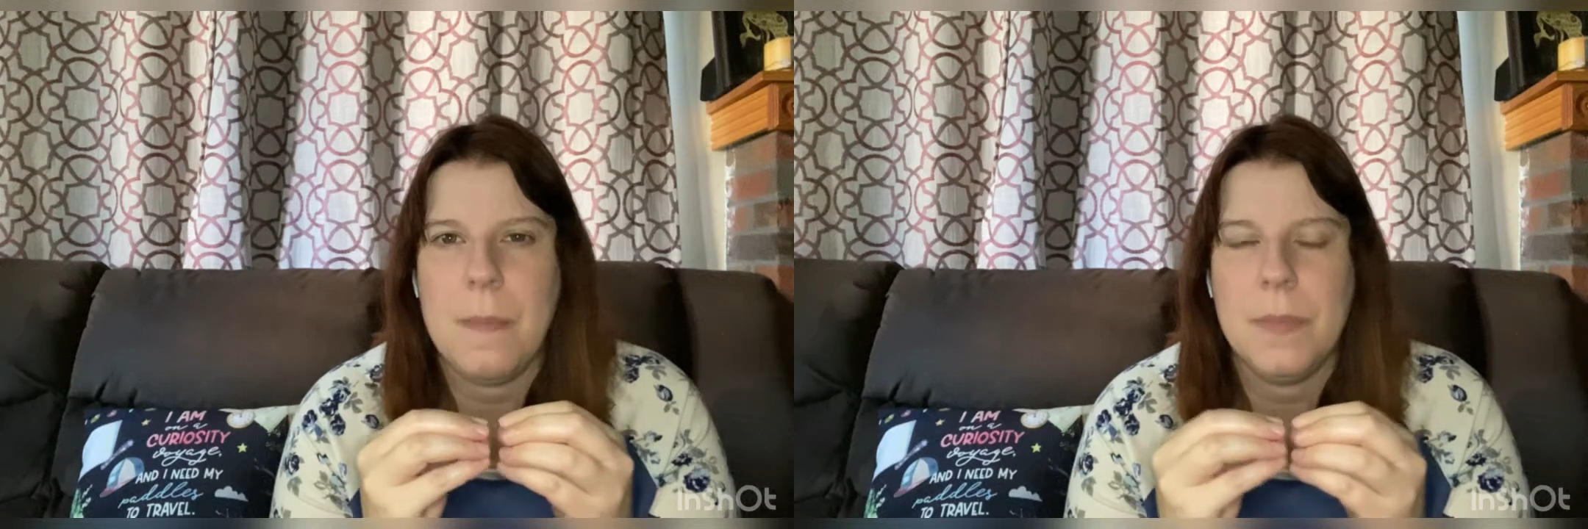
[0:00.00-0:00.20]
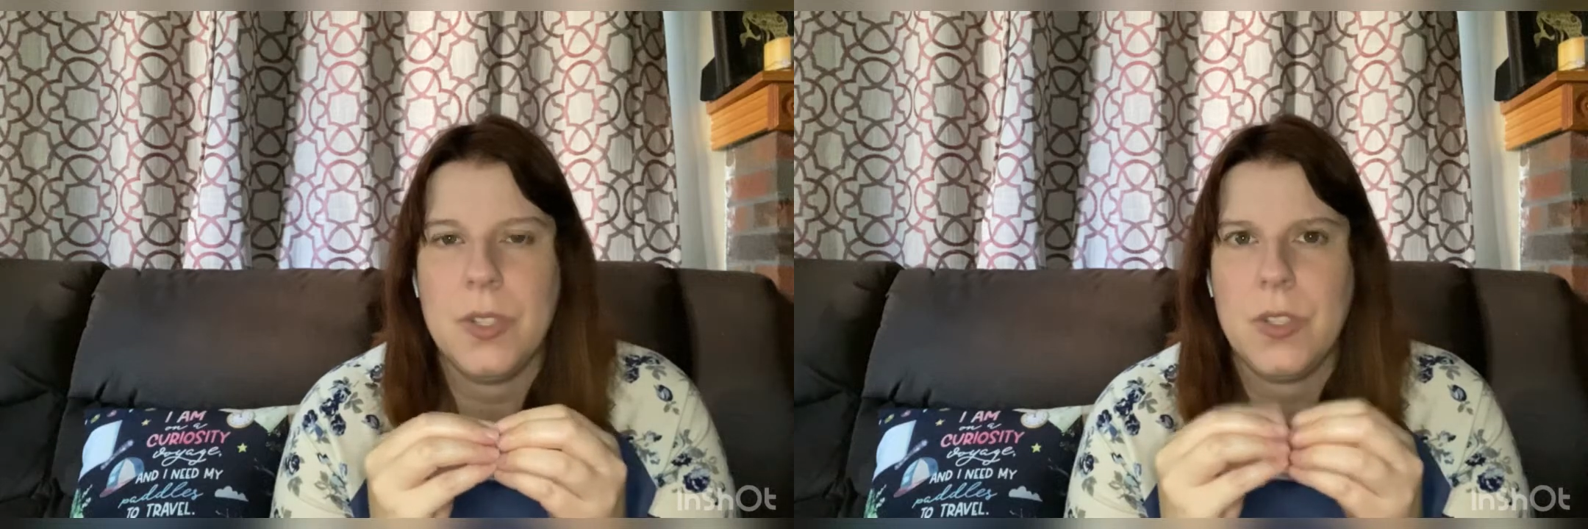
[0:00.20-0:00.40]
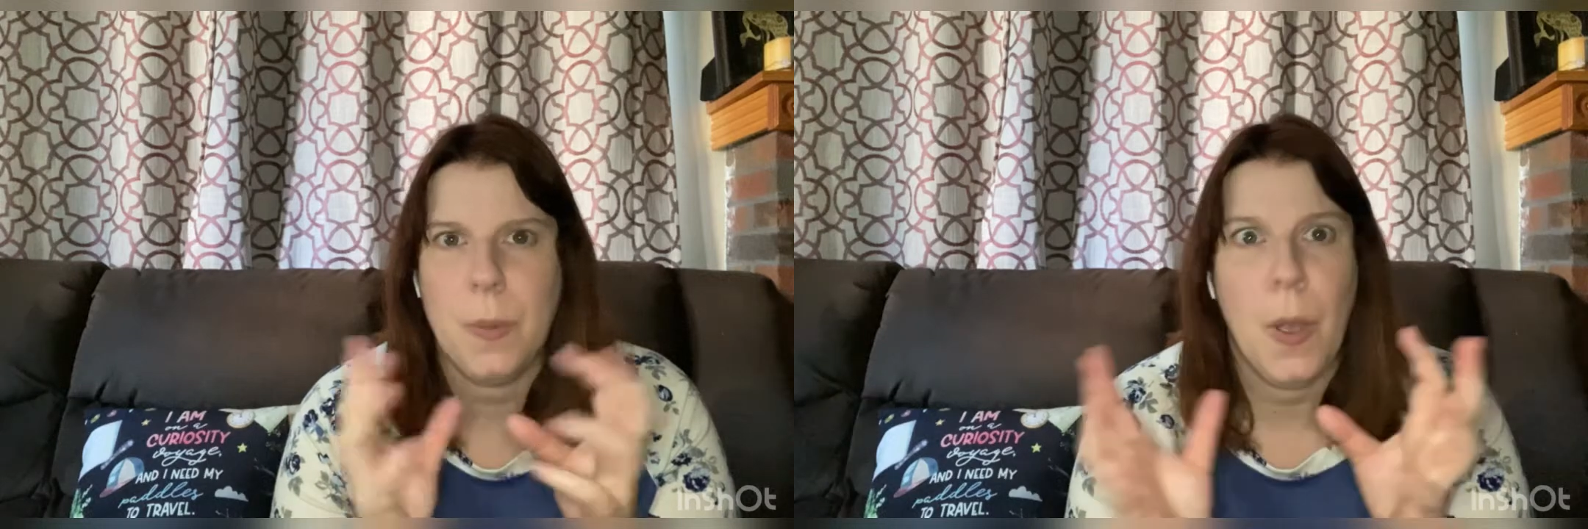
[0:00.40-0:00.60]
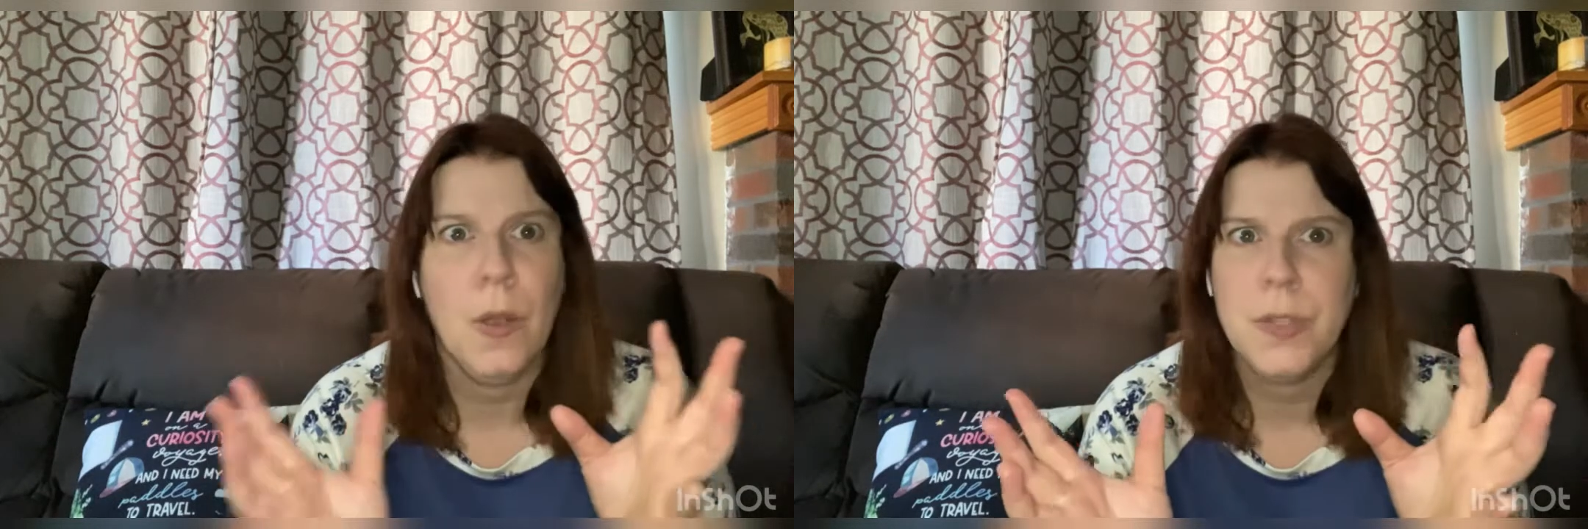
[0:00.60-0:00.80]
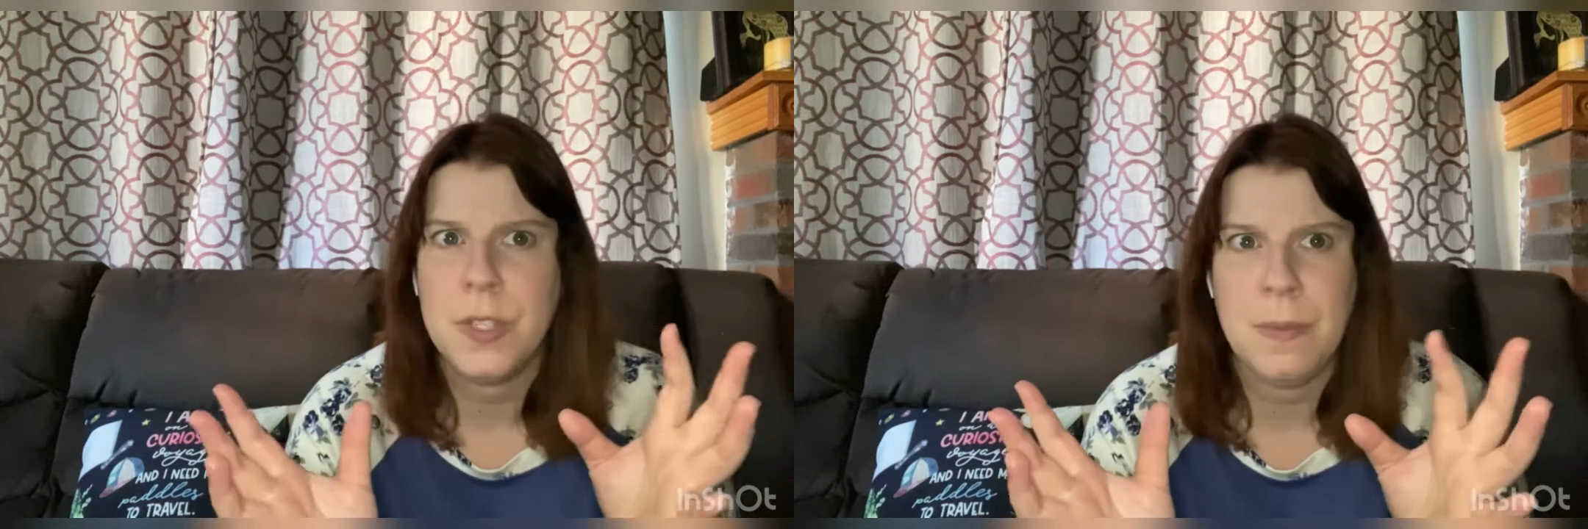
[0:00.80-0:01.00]

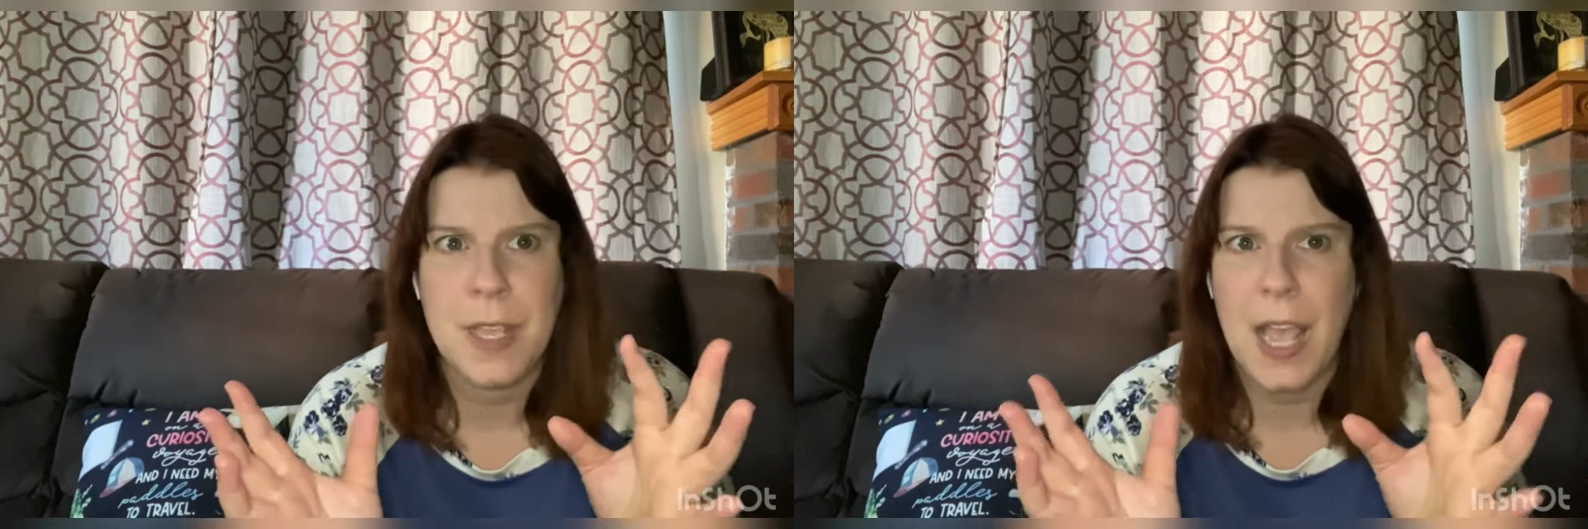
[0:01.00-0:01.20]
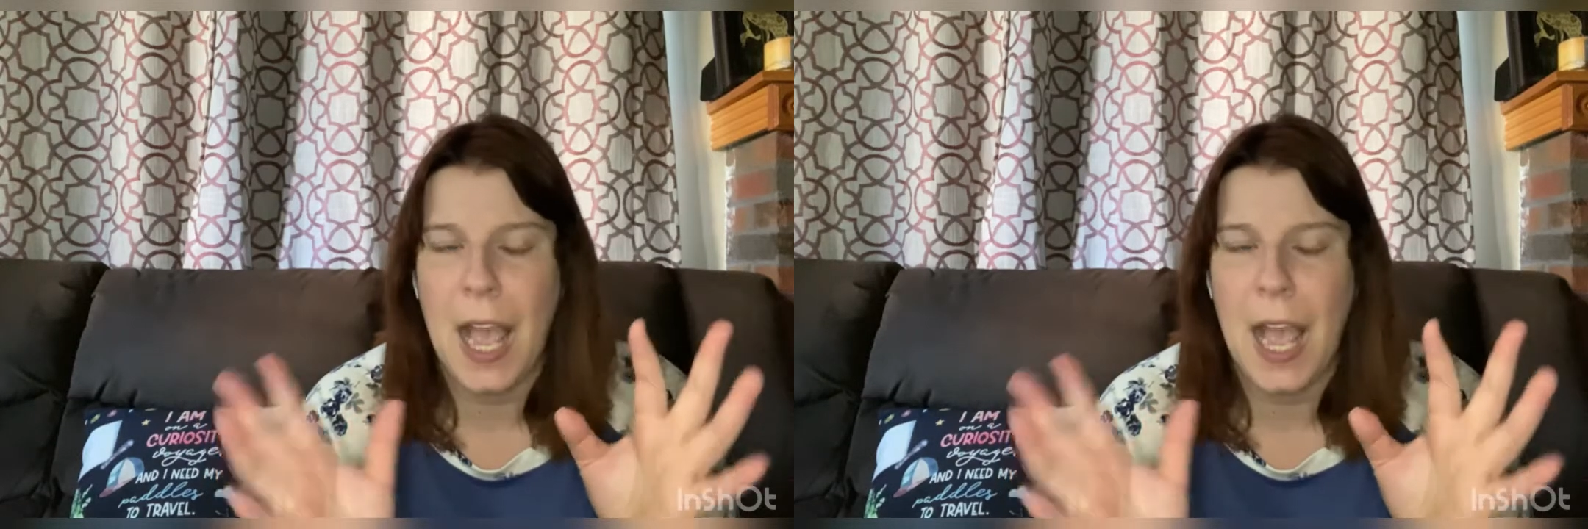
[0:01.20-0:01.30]
supposed to be